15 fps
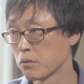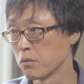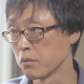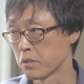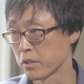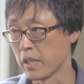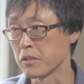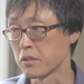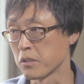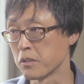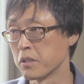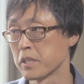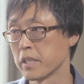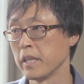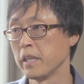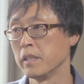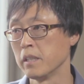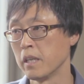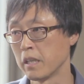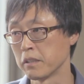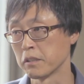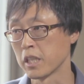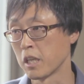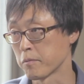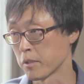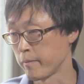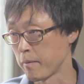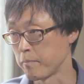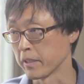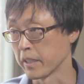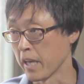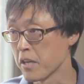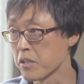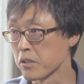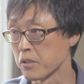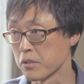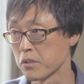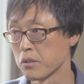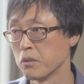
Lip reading: through sensors and other types of applications.